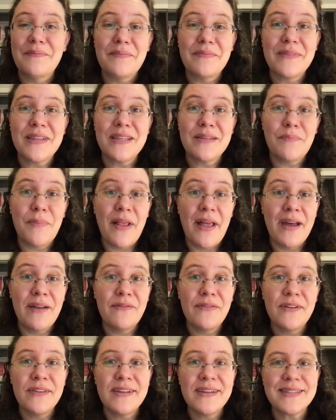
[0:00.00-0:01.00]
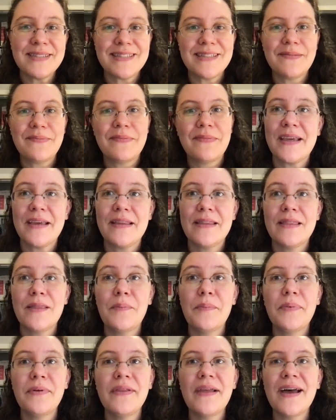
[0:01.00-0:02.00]
The plot for this, the
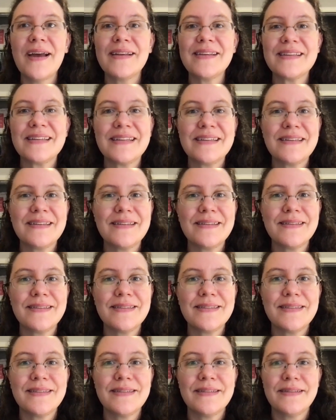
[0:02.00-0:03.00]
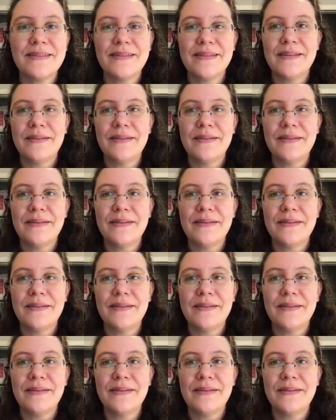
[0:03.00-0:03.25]
plot is,